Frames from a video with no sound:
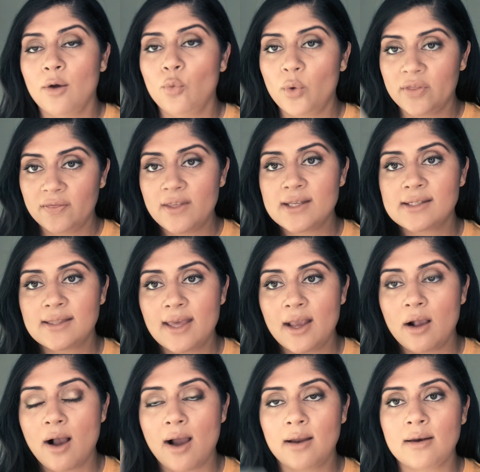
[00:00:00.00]
with this
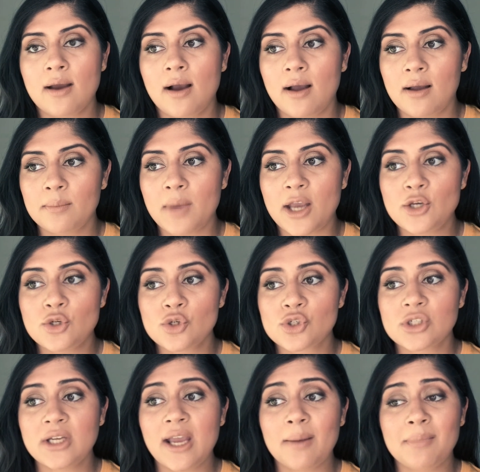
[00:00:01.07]
thing on. I
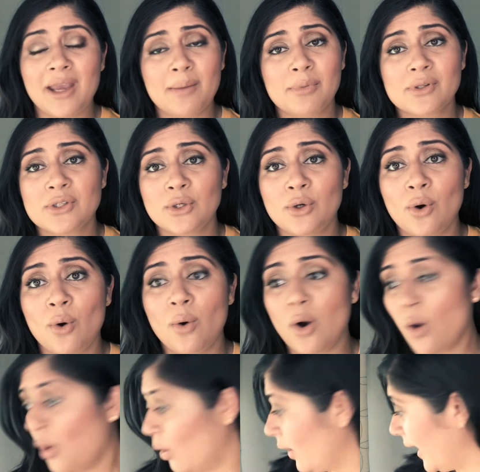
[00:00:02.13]
usually am able to go a
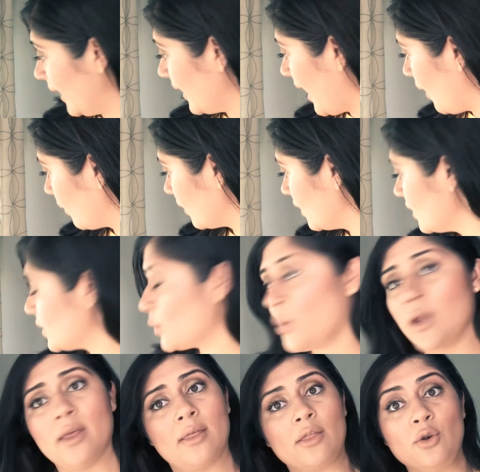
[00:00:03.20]
whole 8 hours
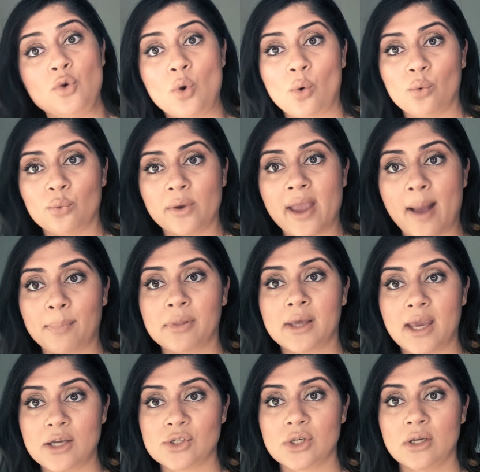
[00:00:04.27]
with no
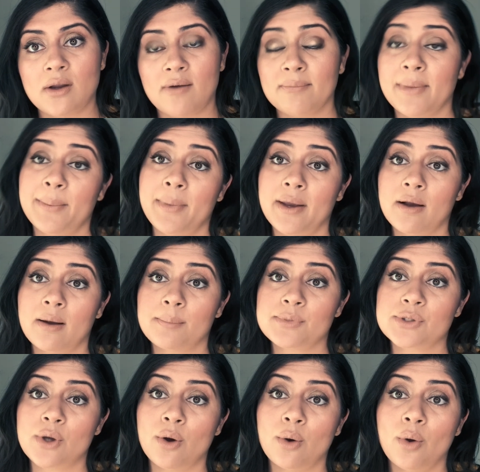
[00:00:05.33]
reapplication of my makeup,
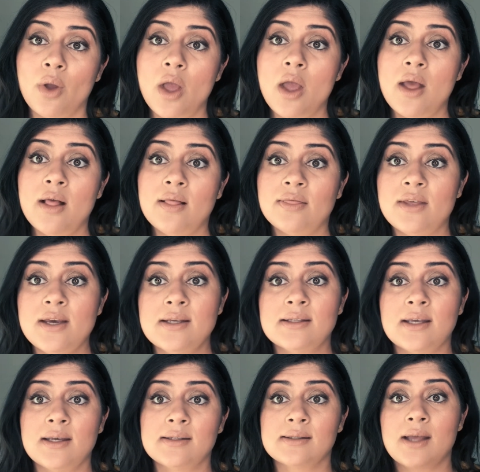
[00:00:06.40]
so this
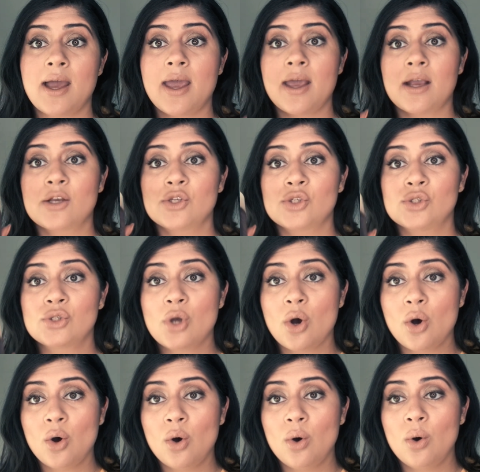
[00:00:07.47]
is like
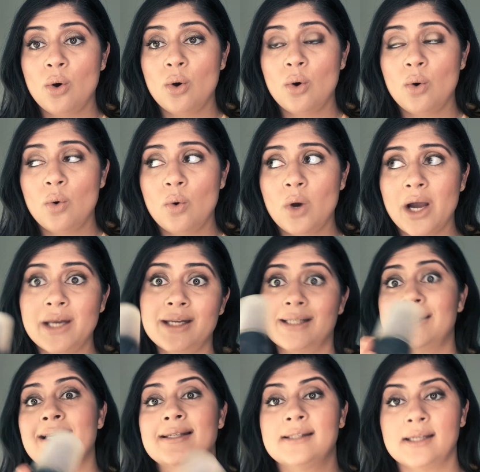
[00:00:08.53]
so a
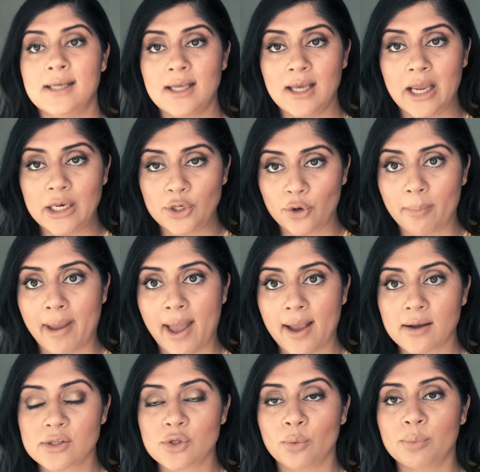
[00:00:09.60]
necessity in your
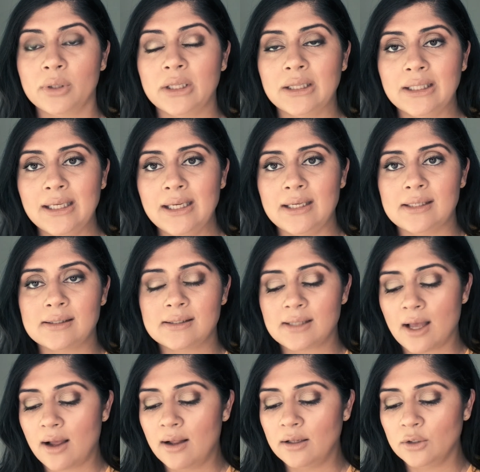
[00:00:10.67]
bag. So please
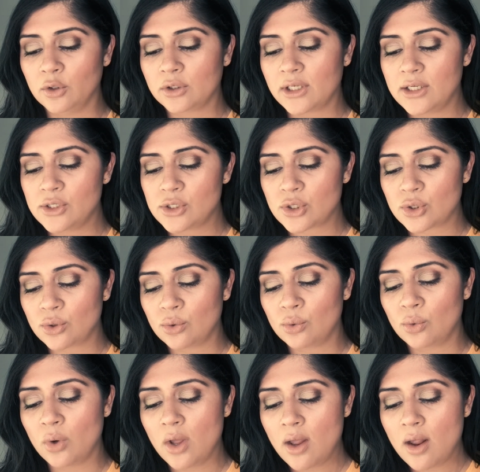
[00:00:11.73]
look
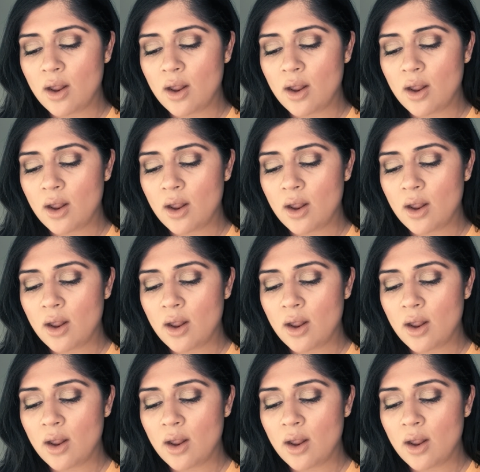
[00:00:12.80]
into